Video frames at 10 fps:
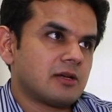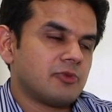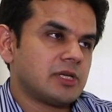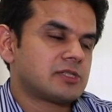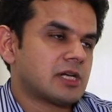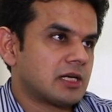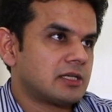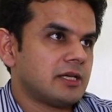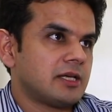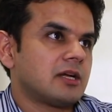we
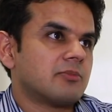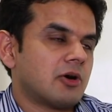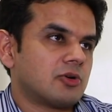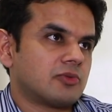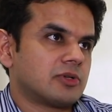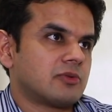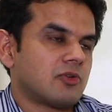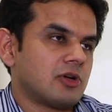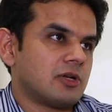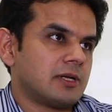started thinking about over the
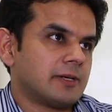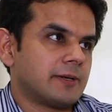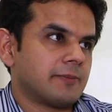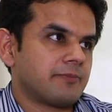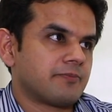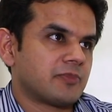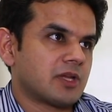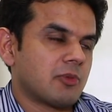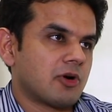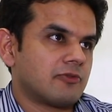world
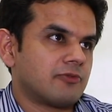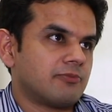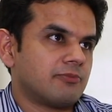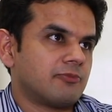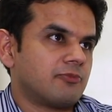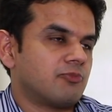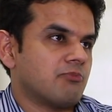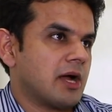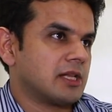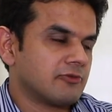about
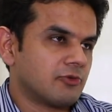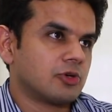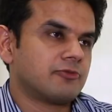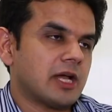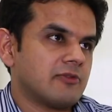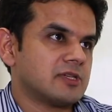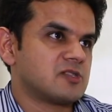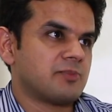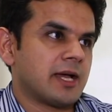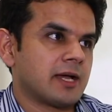I think 4 to 5
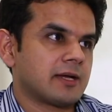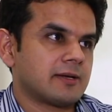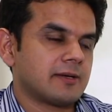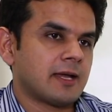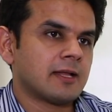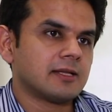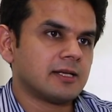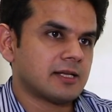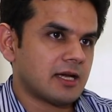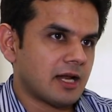years back, and
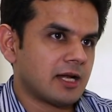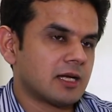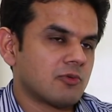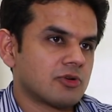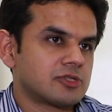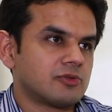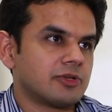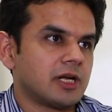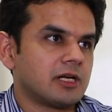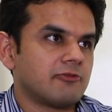the entire idea was to
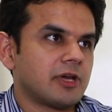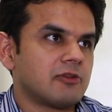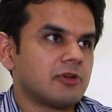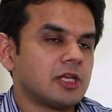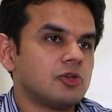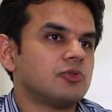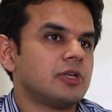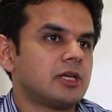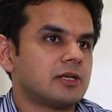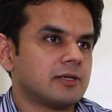create a very, very
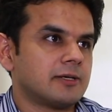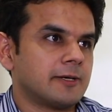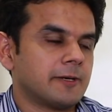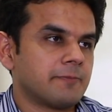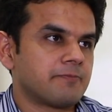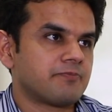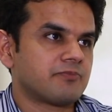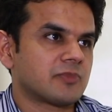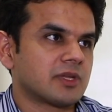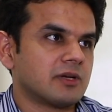unique
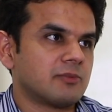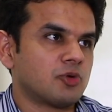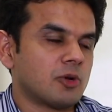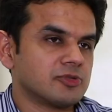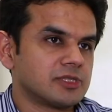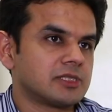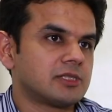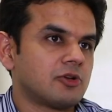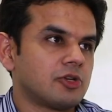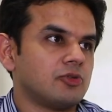
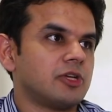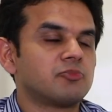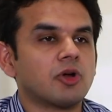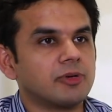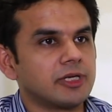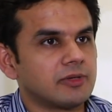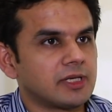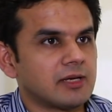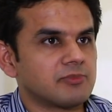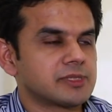proposition or unique property on
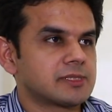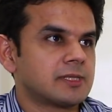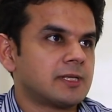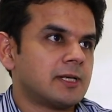campus.